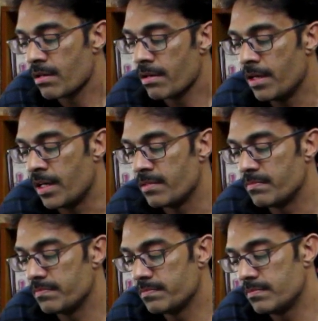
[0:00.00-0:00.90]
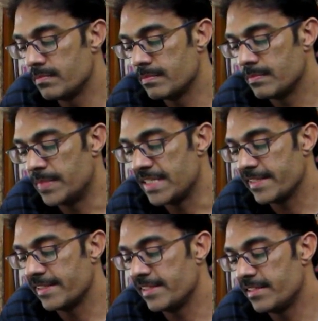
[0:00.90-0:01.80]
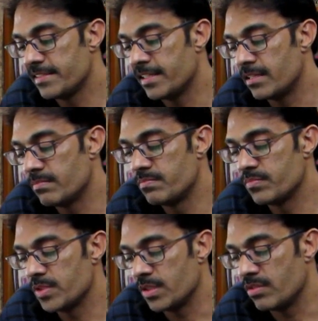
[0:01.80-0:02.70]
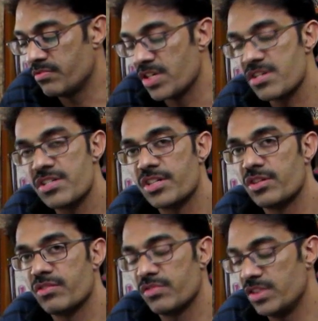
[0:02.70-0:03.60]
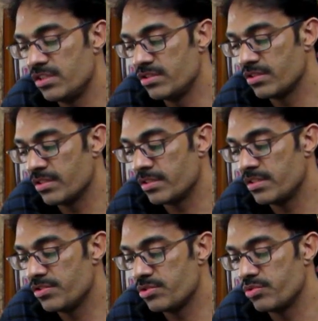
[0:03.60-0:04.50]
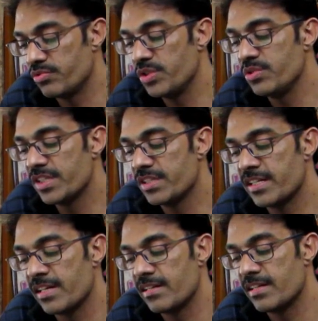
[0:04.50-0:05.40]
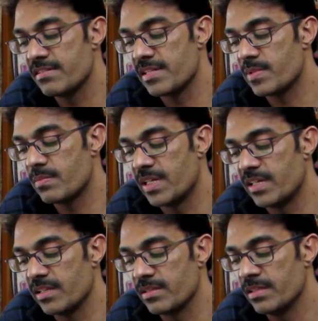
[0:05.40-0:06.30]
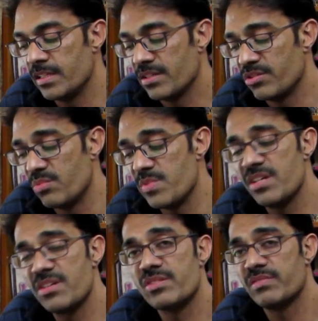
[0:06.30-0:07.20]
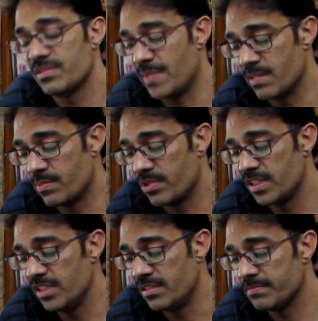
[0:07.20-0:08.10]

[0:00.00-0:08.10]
and basically it's a, a function of these uh, these two fusion and the receptor binding domains of the spike protein